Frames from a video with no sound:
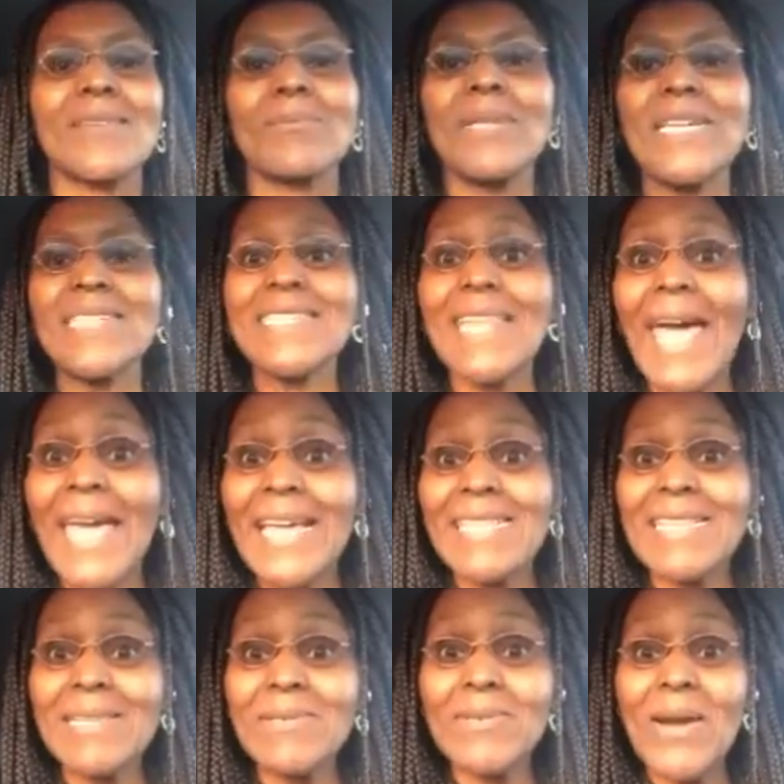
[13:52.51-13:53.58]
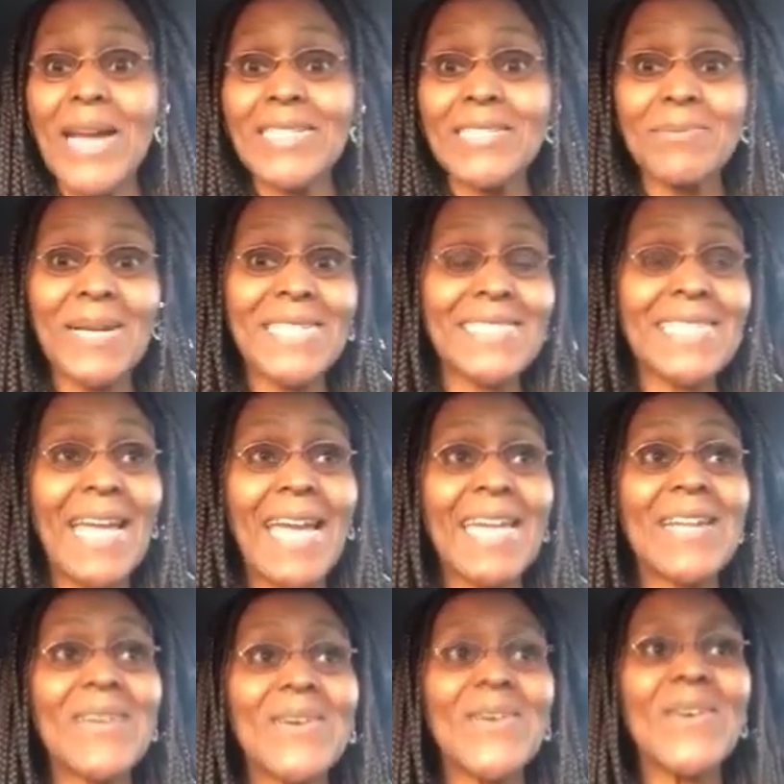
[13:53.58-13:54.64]
Please like and subscribe to my
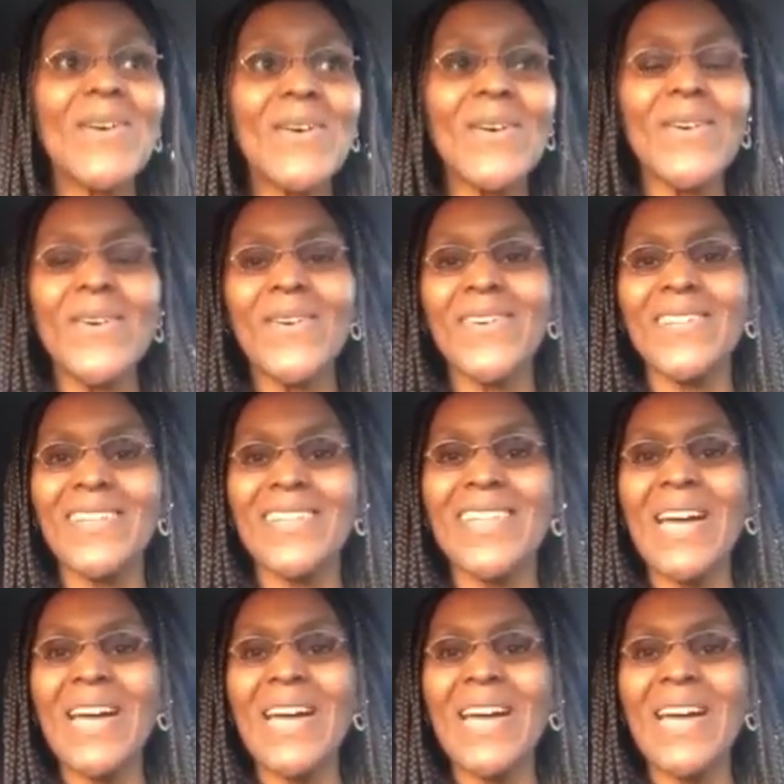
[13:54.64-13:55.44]
channel.